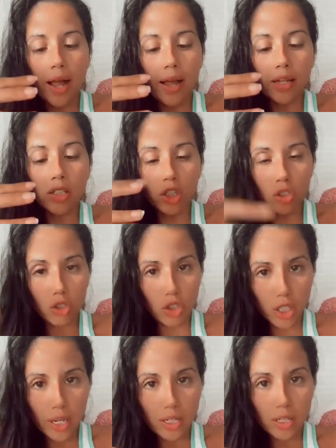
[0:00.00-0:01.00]
and
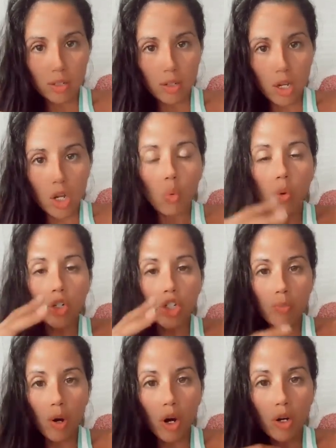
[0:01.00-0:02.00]
understand it, which
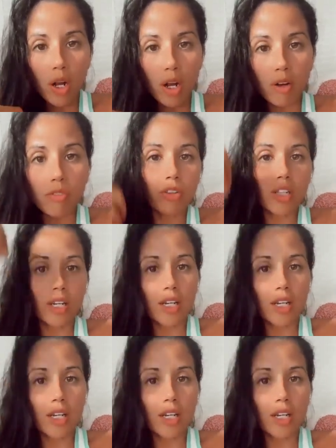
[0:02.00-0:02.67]
is part of